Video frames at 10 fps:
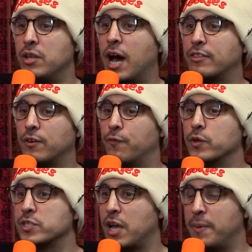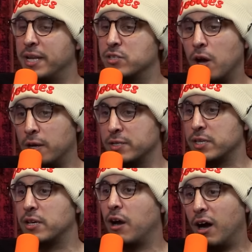not the first time. And it's
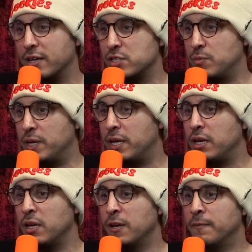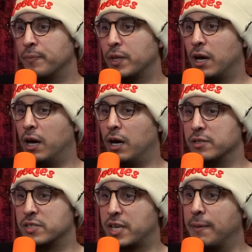honestly caused me uh
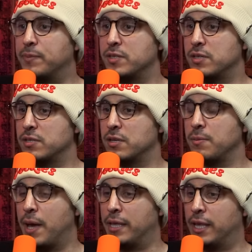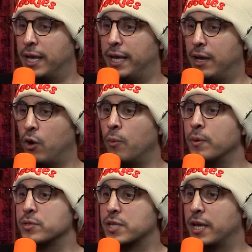skepticism and like
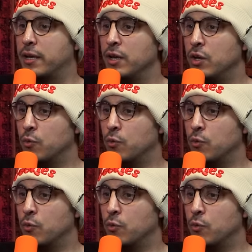almost like